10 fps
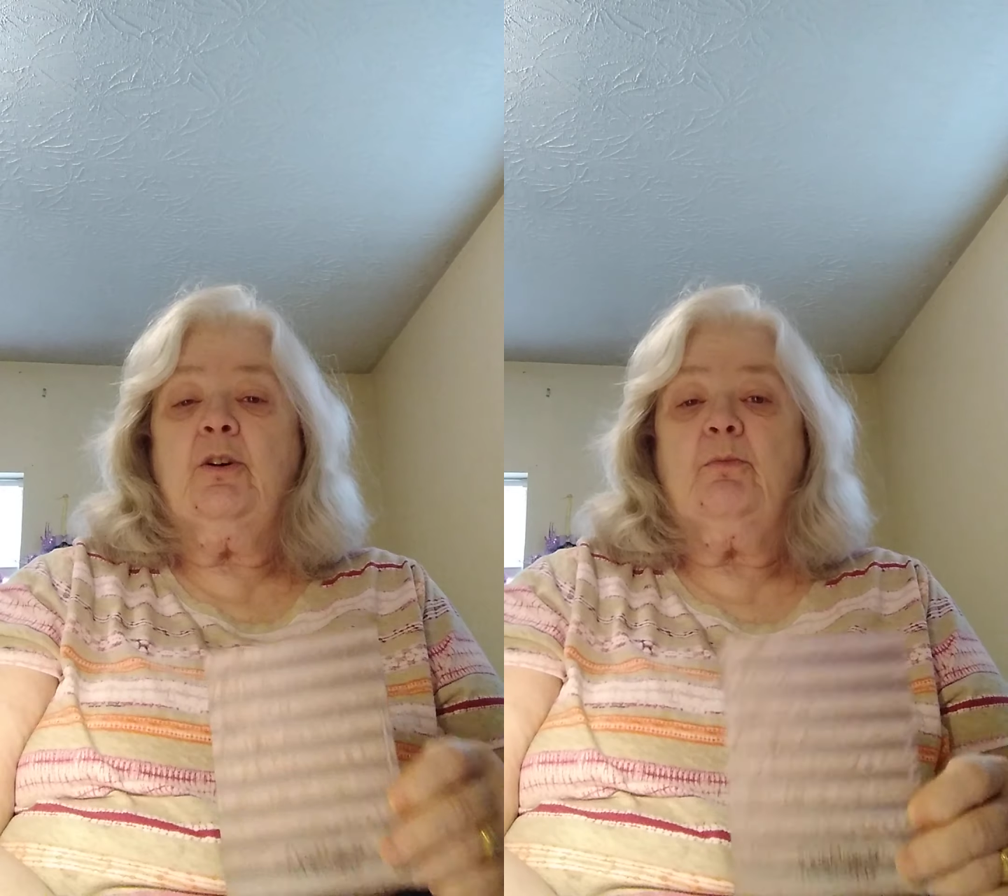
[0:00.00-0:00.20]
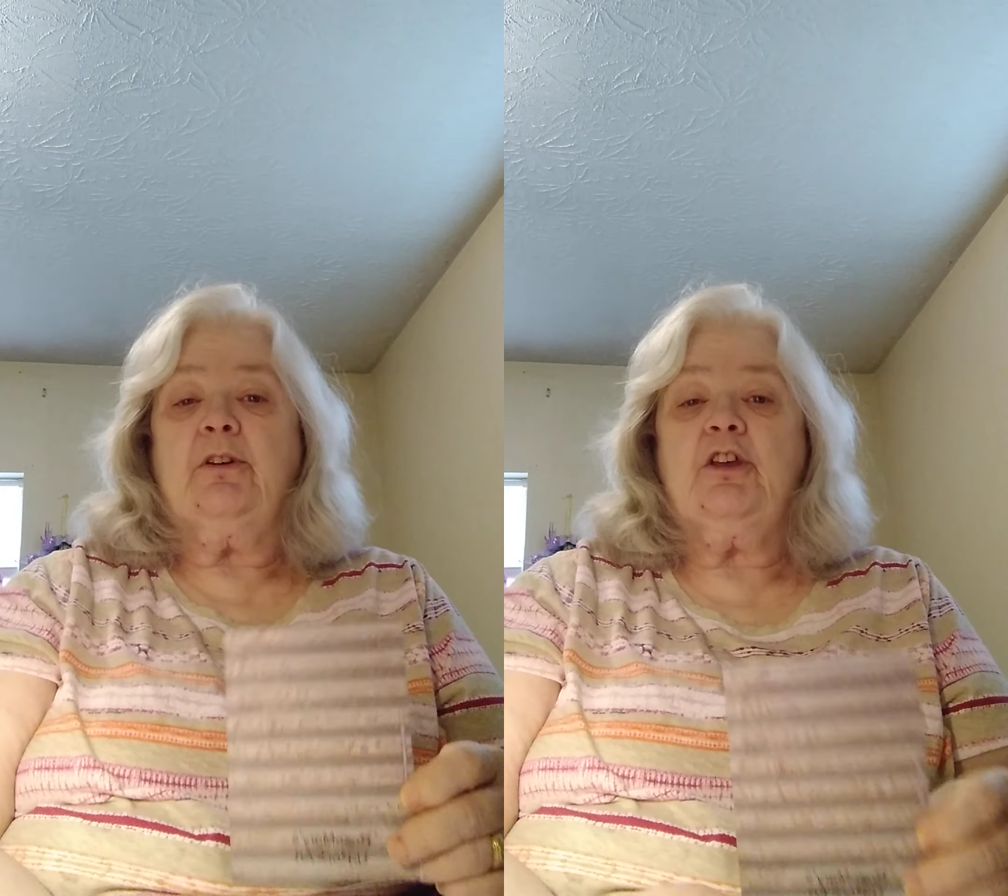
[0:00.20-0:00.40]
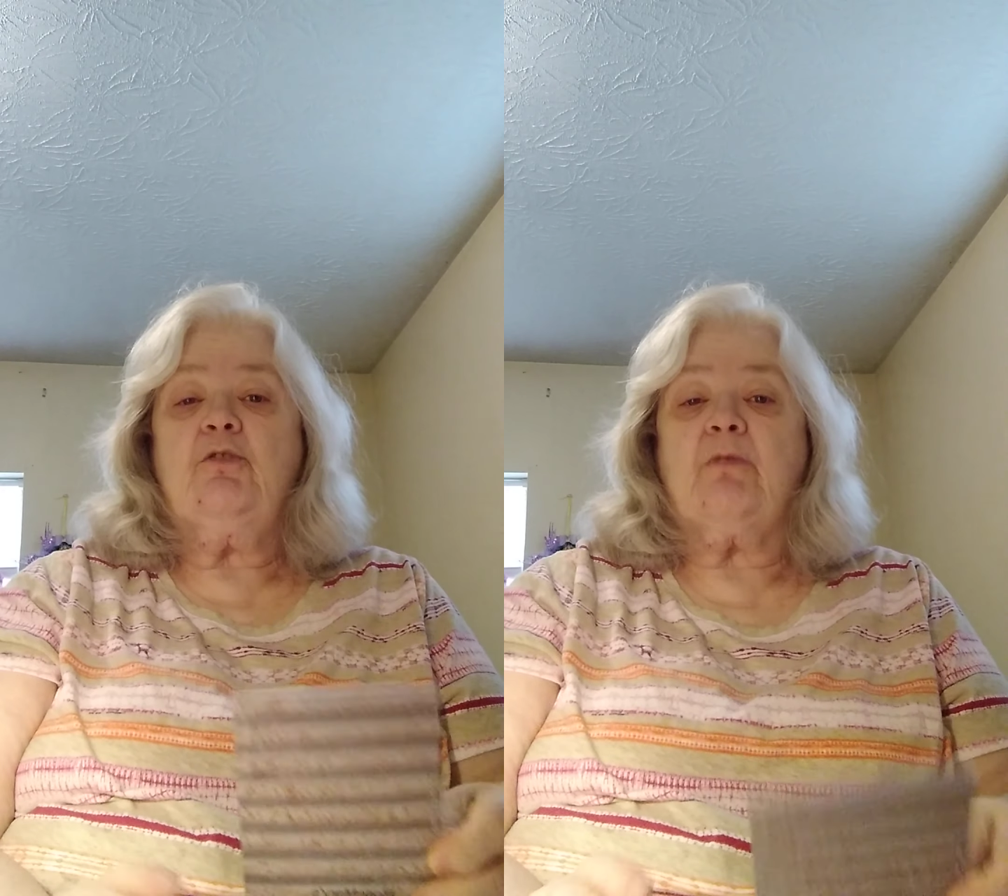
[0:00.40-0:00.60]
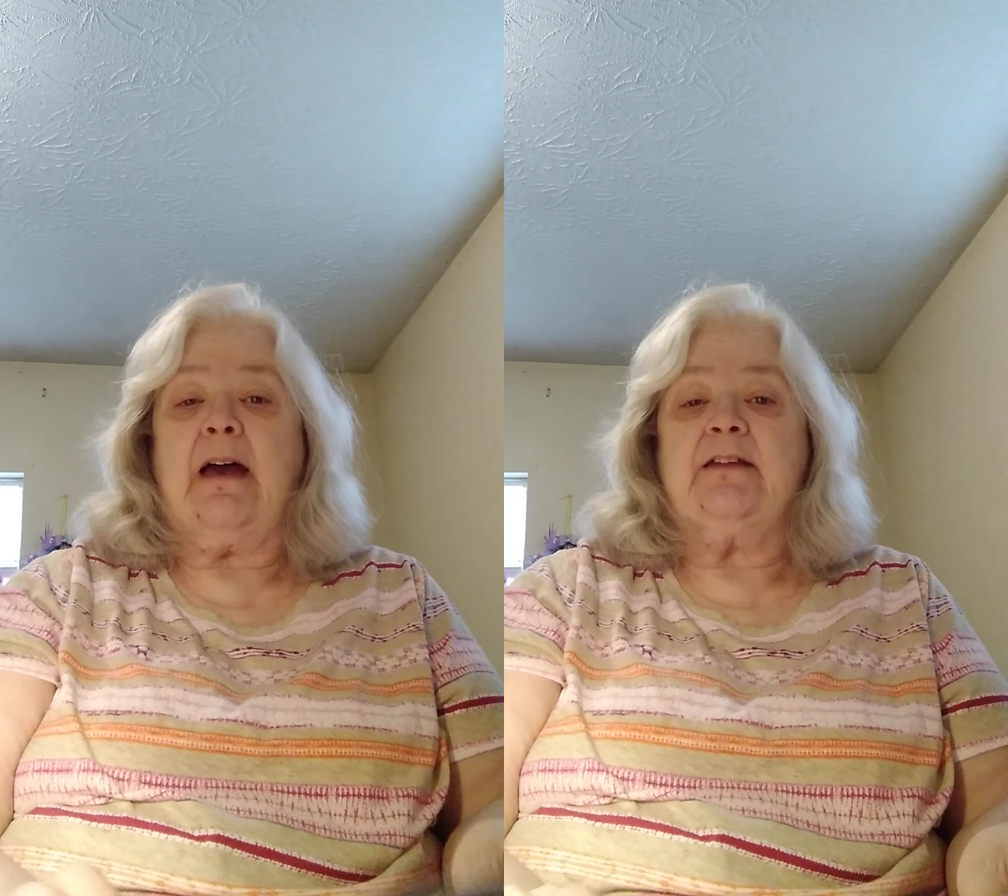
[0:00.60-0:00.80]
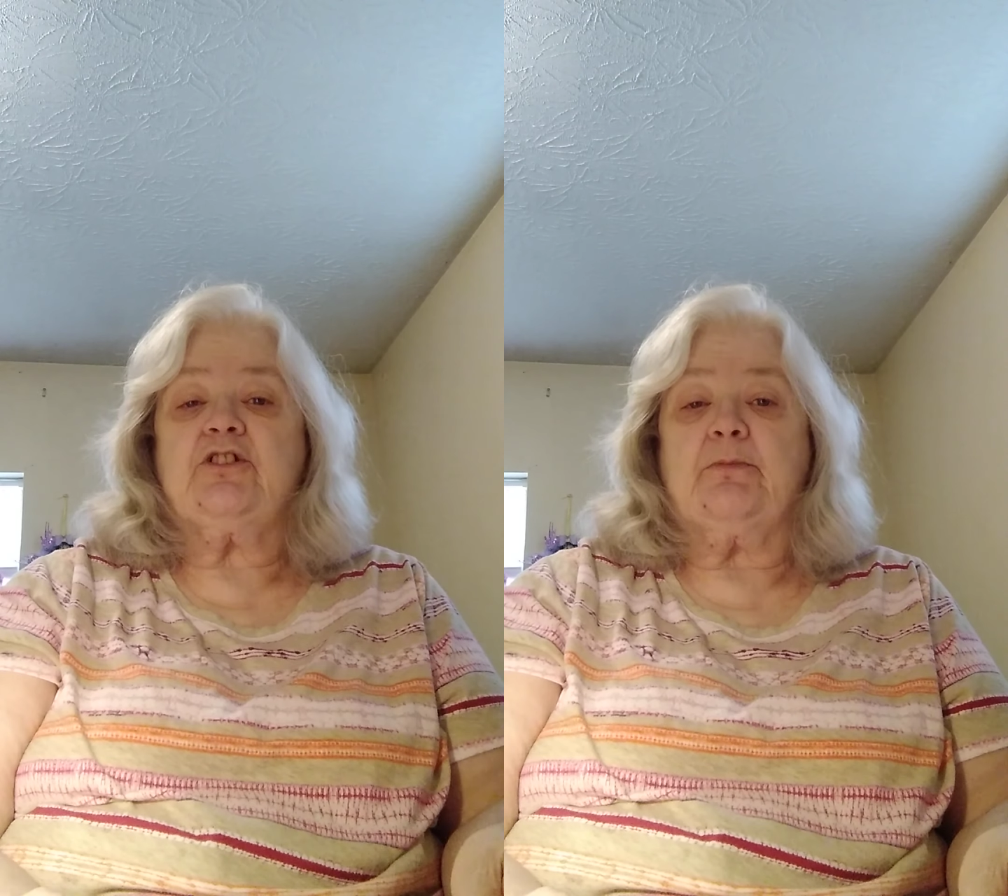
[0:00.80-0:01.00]
Will you
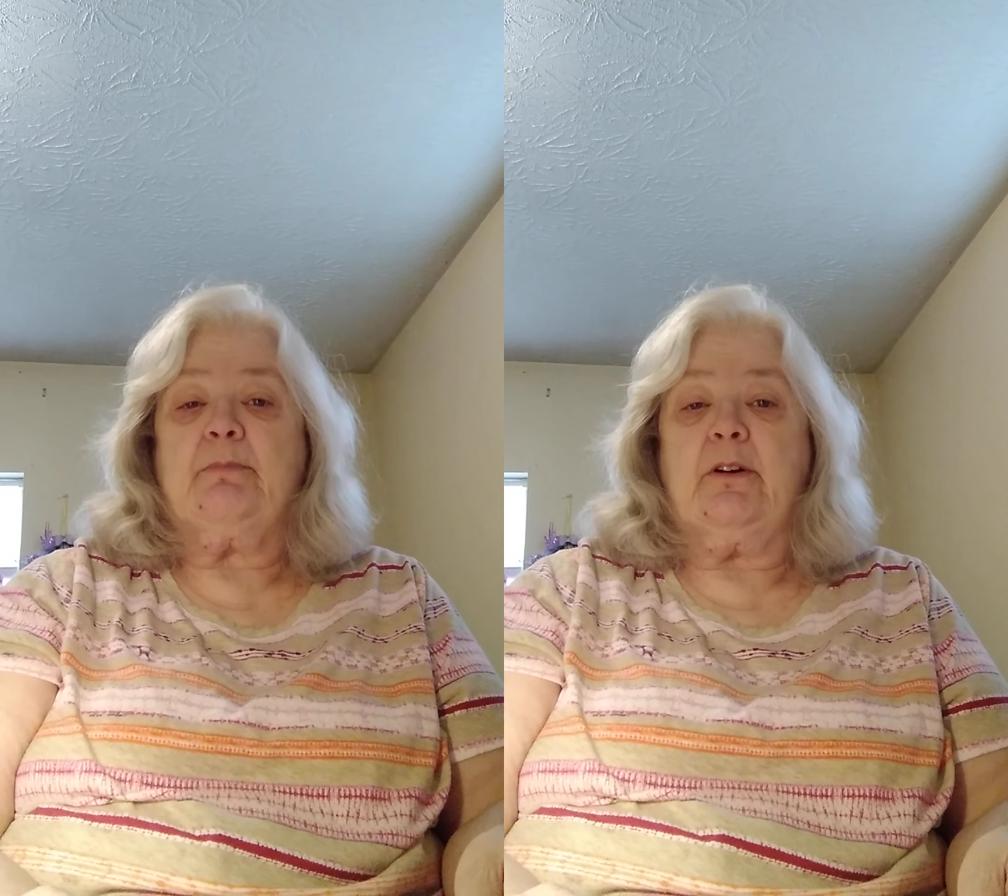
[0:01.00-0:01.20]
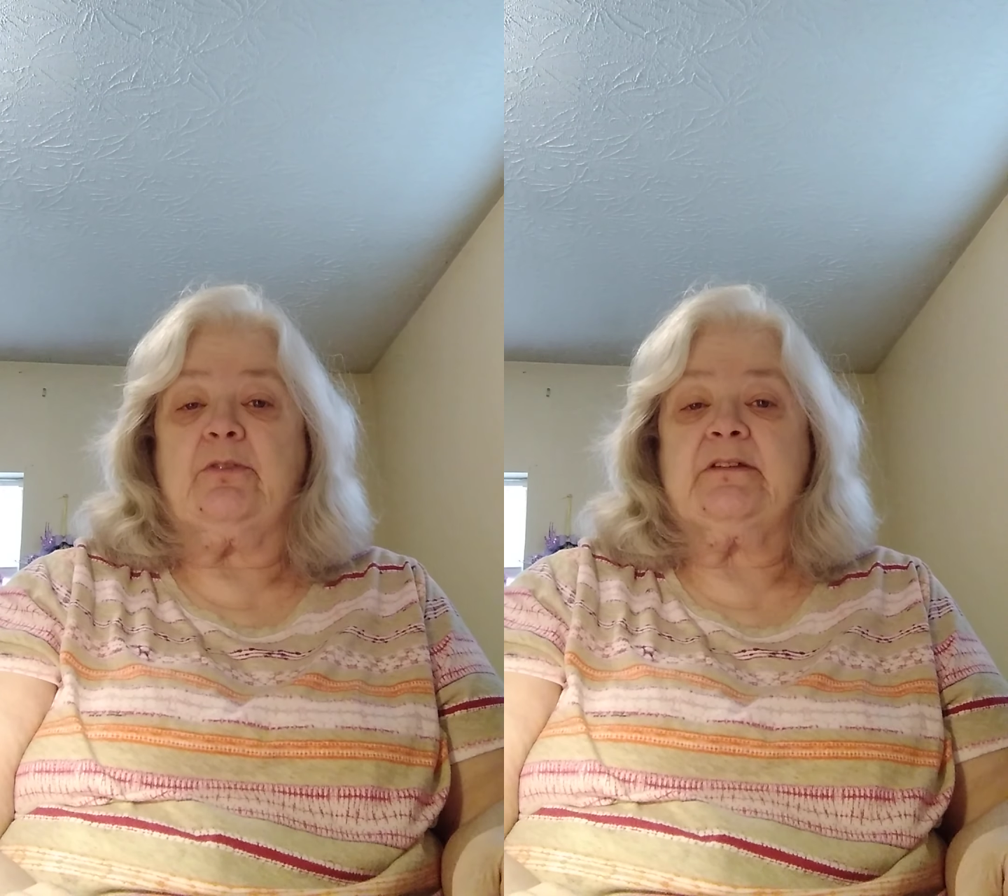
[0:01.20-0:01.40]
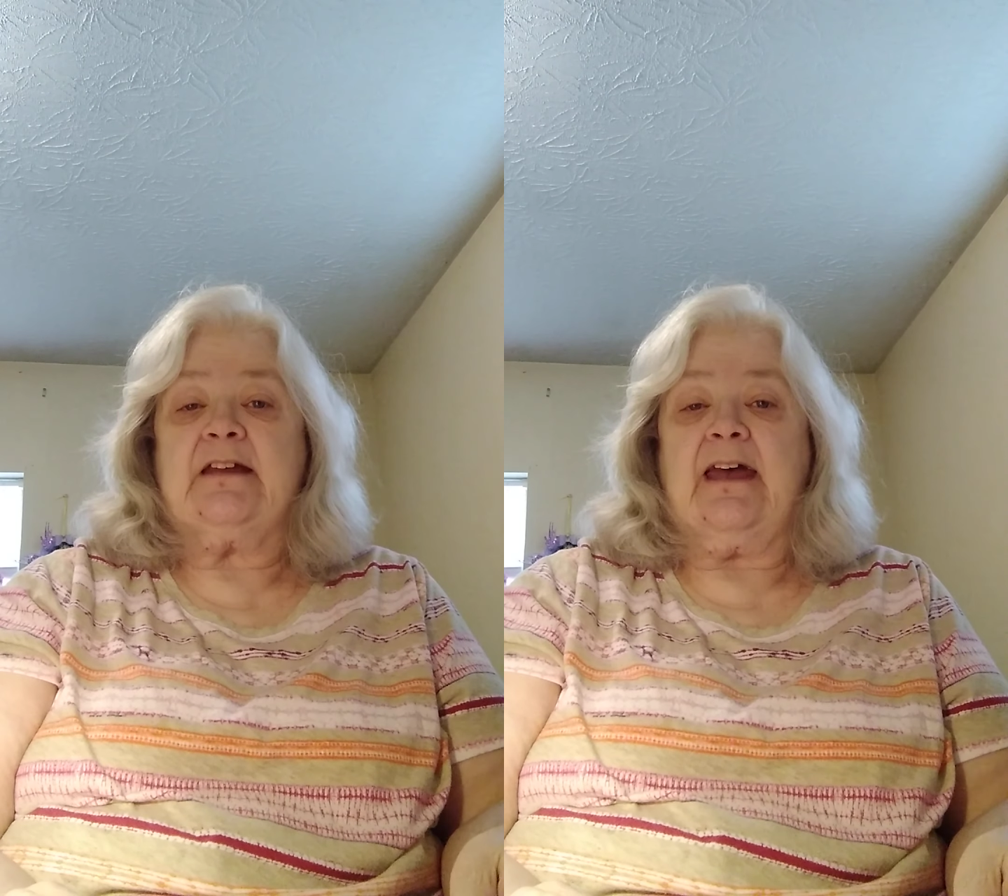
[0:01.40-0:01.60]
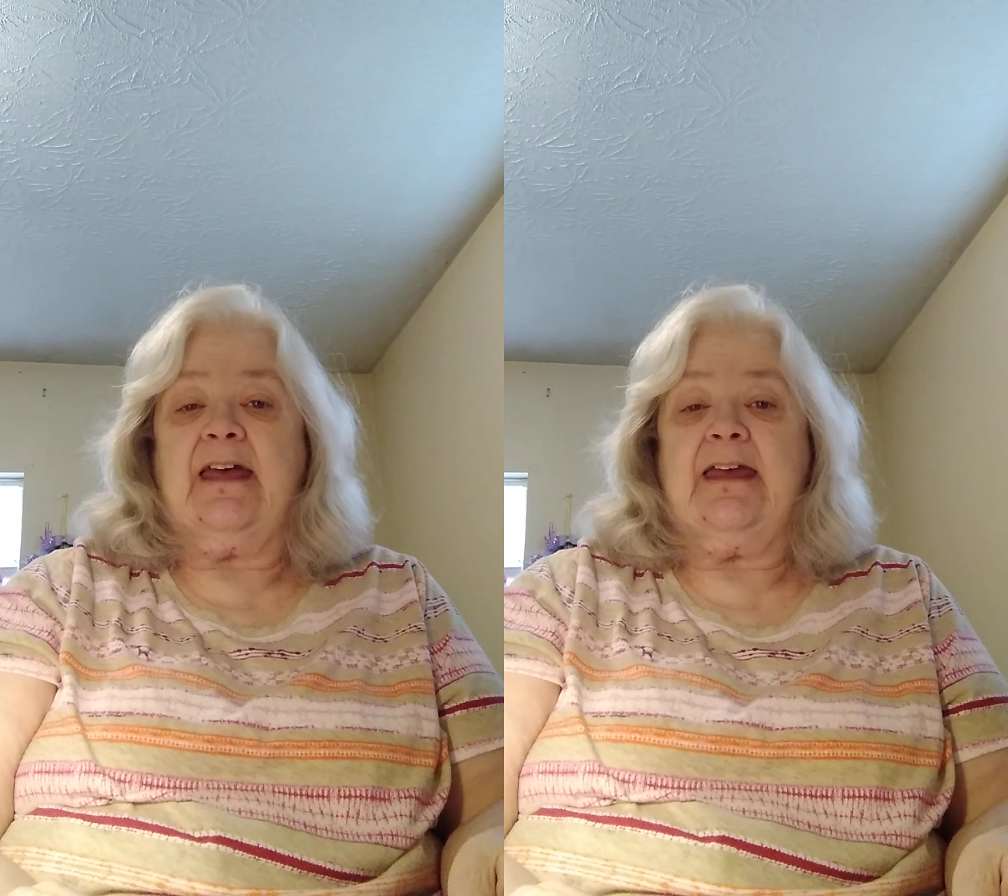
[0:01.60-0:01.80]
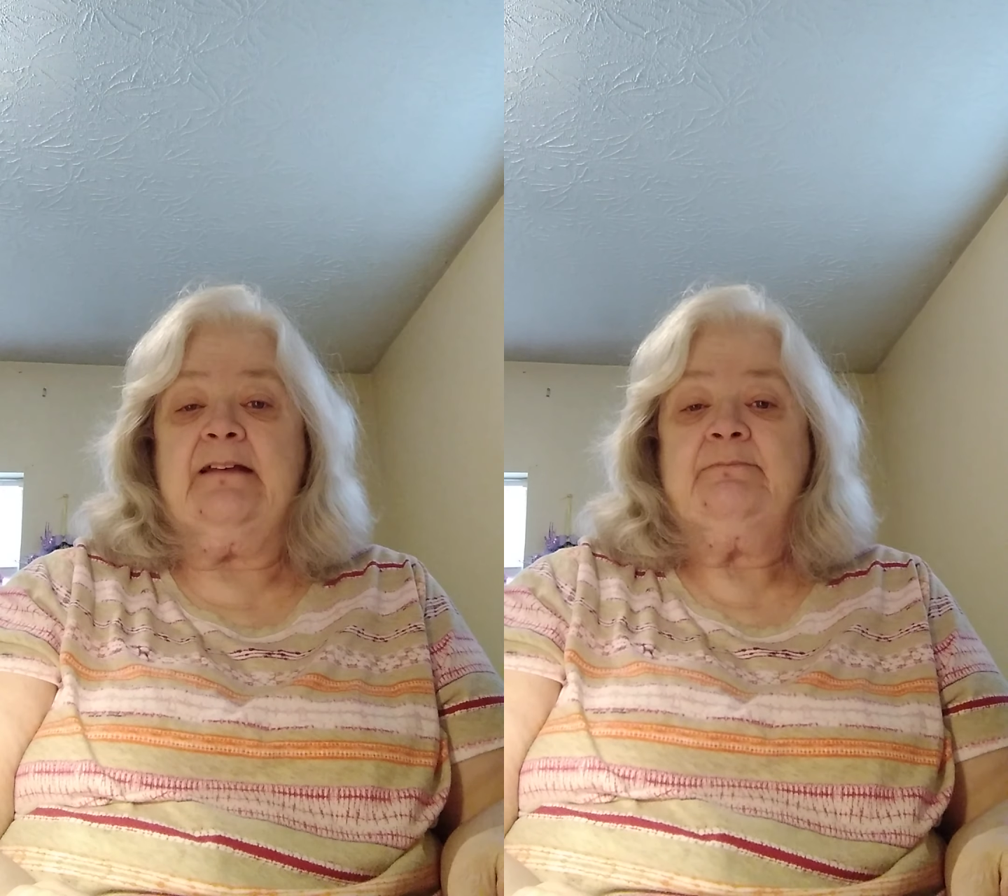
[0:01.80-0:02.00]
write your
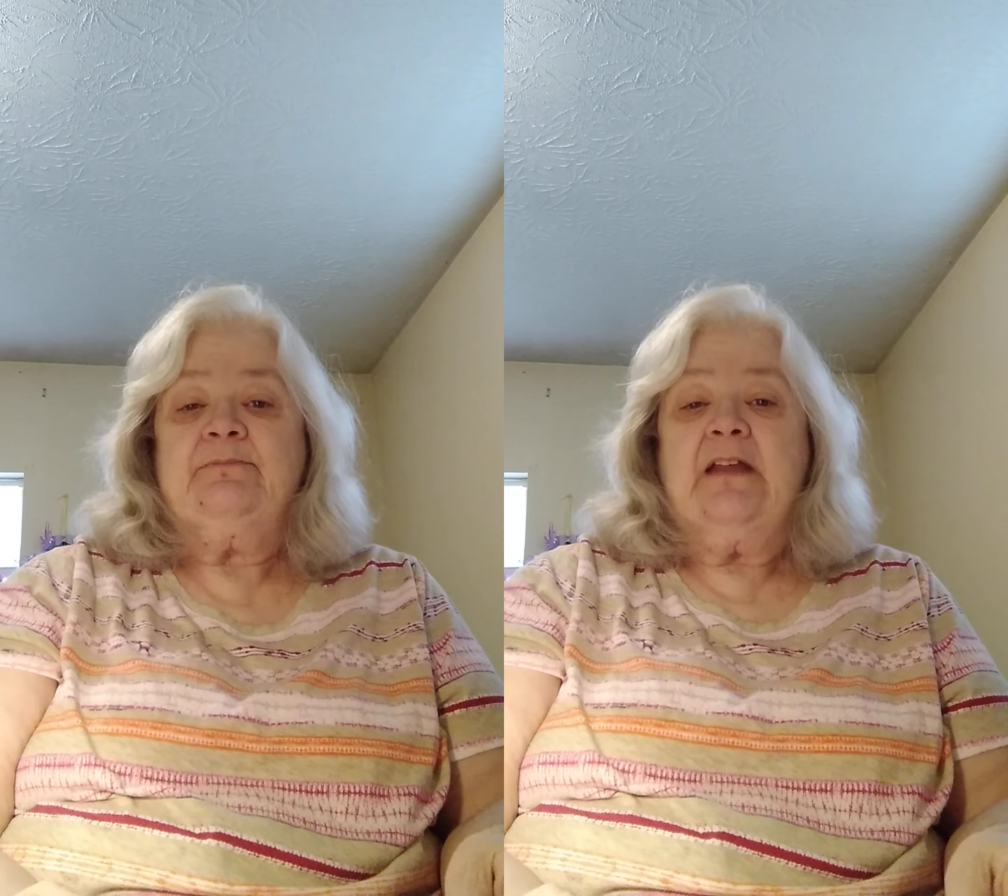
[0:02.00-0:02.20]
birthday?